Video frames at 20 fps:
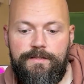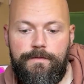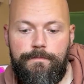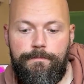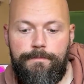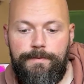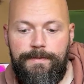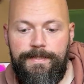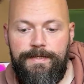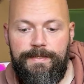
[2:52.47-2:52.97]

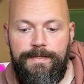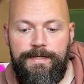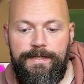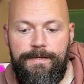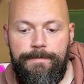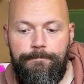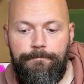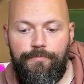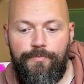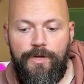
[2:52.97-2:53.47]

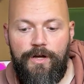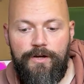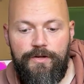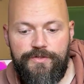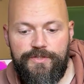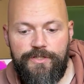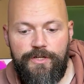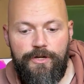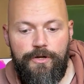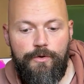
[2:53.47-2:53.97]
completely. I
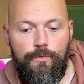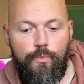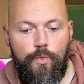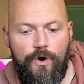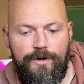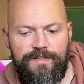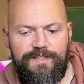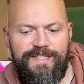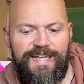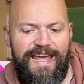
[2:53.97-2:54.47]
also
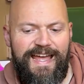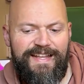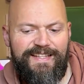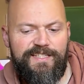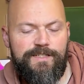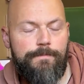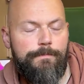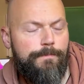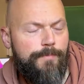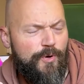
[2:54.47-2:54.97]
wanted to
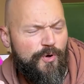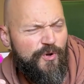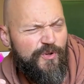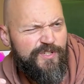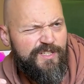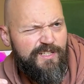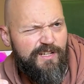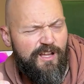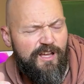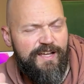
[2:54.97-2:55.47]
add some
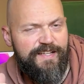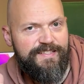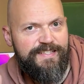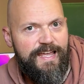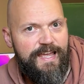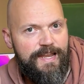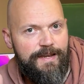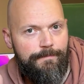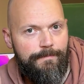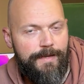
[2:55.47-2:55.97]
personalized
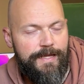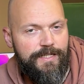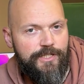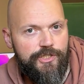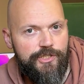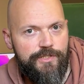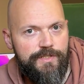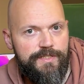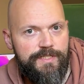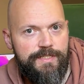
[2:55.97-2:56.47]

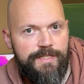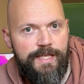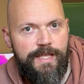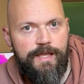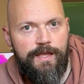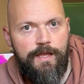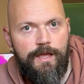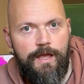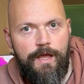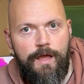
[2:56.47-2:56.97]
animations in
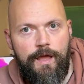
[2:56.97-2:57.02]
there,